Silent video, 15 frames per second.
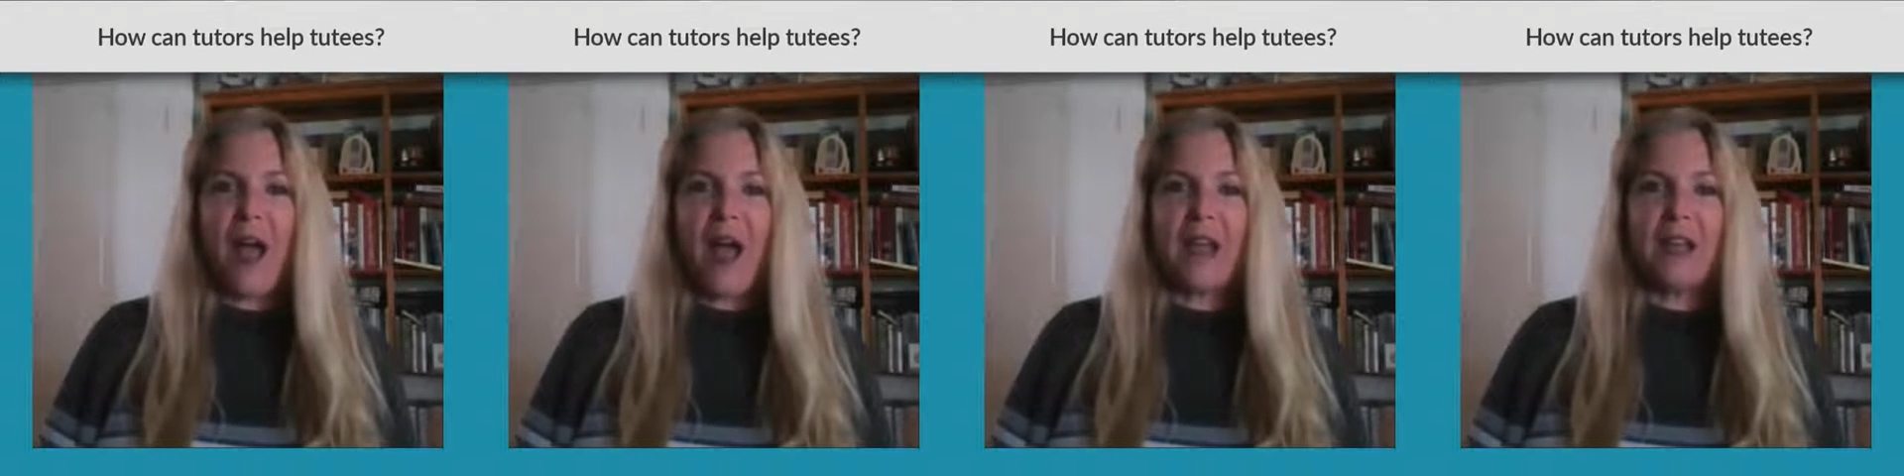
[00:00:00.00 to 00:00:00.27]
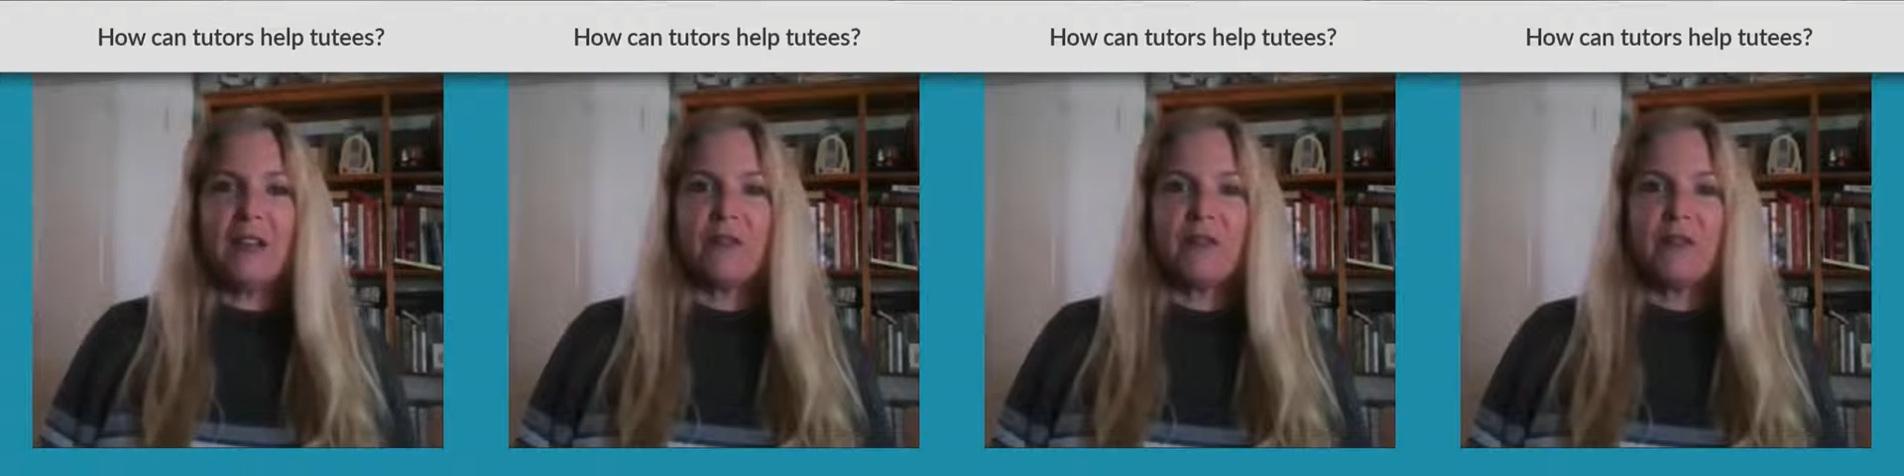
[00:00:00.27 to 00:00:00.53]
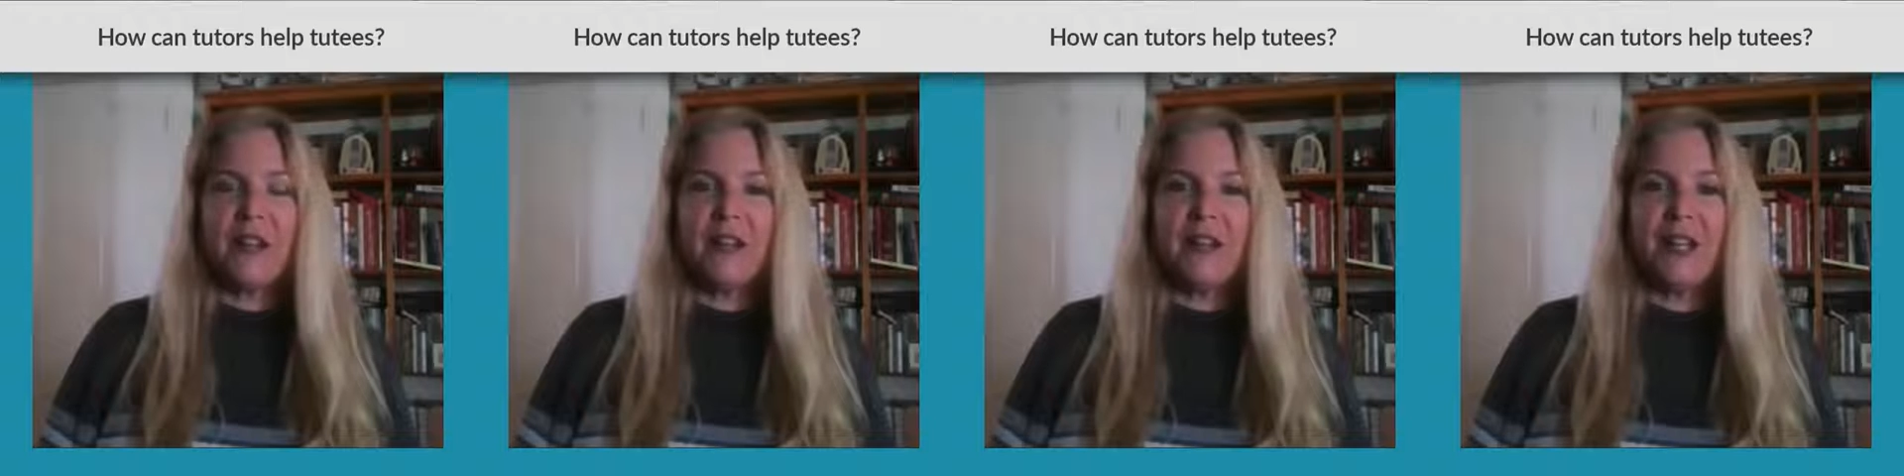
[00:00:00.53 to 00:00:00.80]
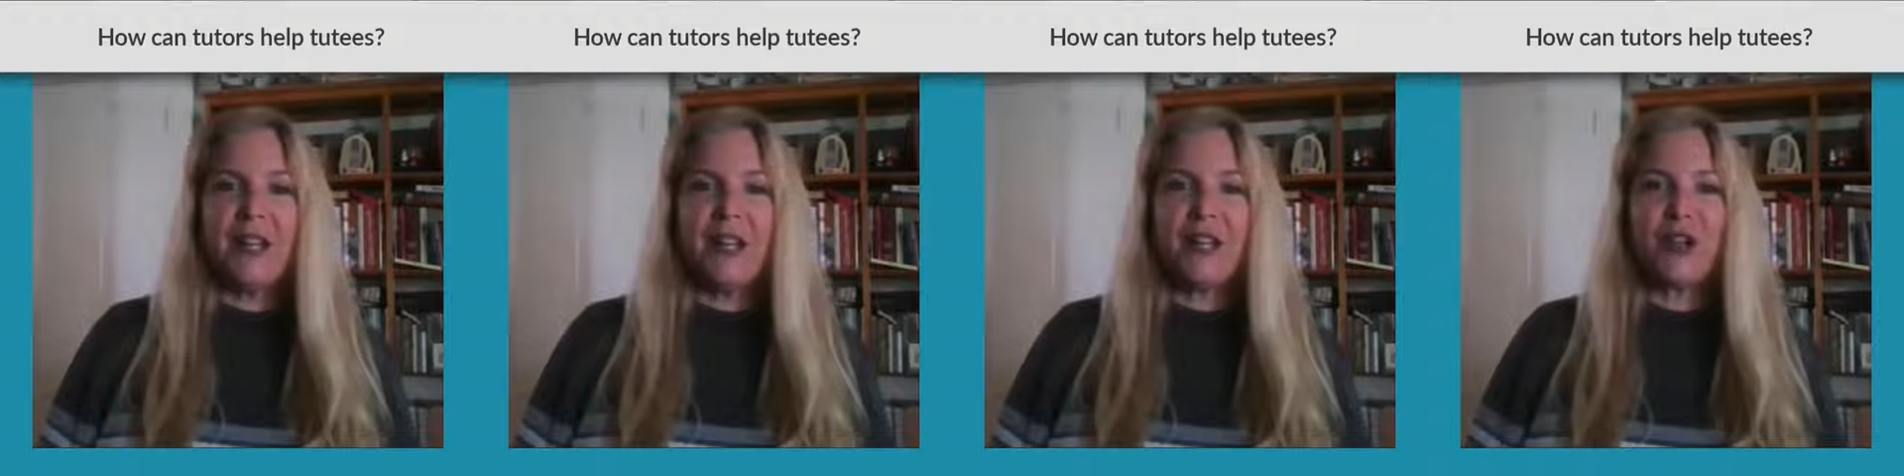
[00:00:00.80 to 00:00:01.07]
I can
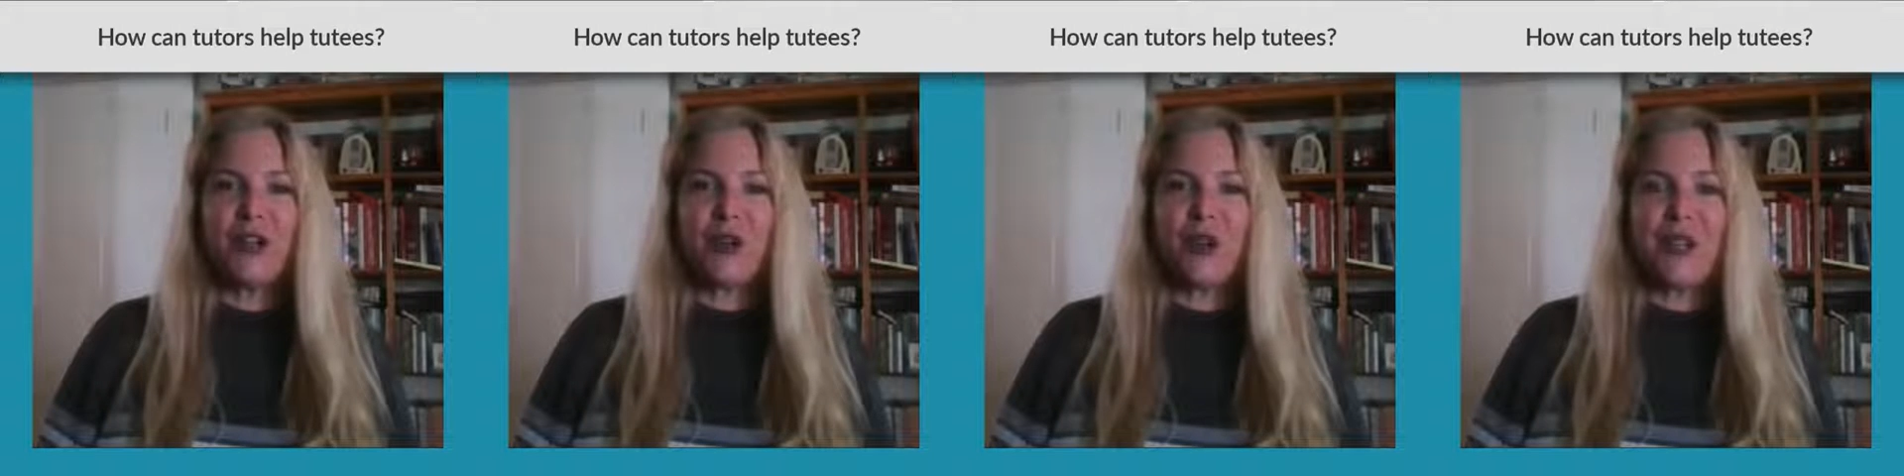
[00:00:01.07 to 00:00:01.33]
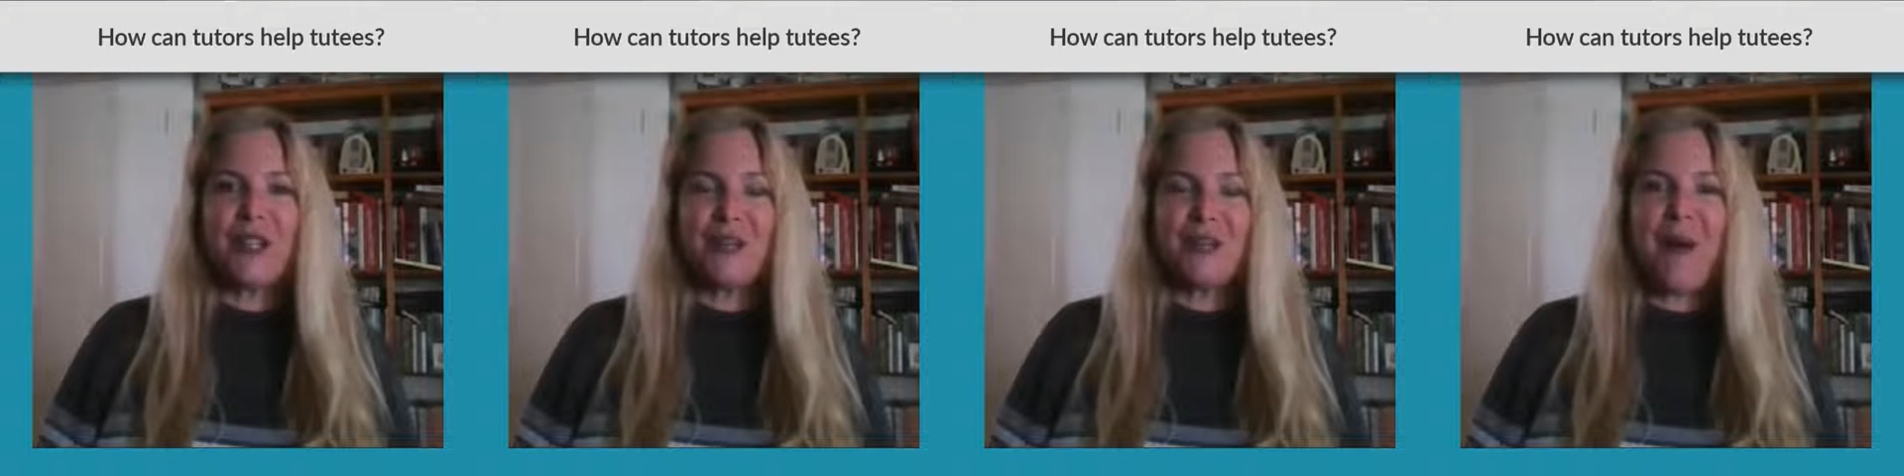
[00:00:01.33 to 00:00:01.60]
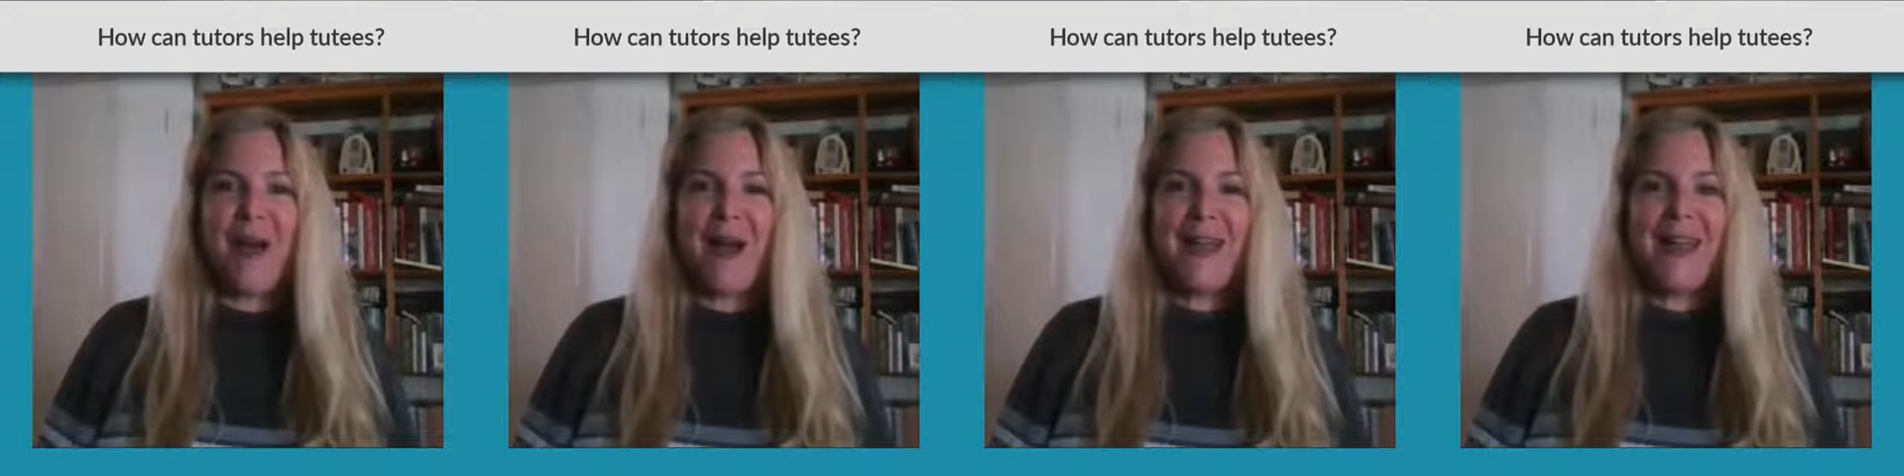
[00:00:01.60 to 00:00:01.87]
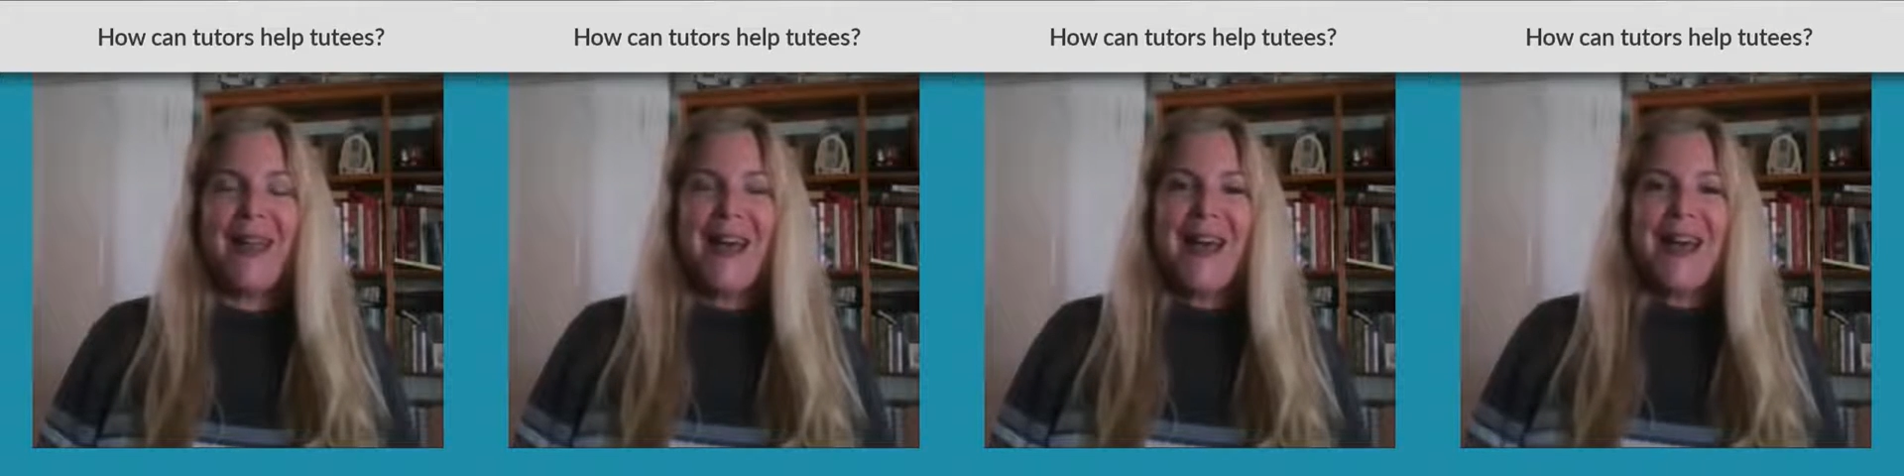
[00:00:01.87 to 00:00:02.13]
really increase my